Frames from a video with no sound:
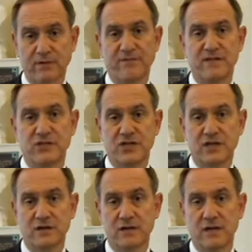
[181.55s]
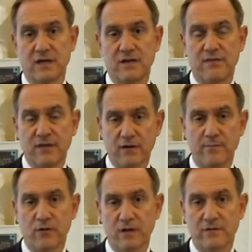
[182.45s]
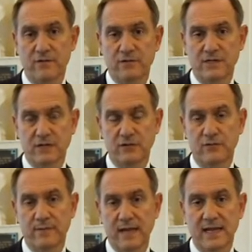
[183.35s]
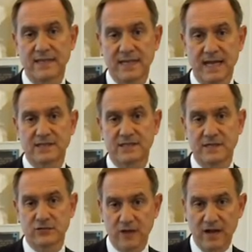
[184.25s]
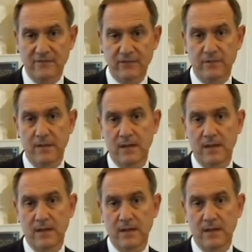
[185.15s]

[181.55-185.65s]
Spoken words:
of this year, their brother was killed by a texting driver,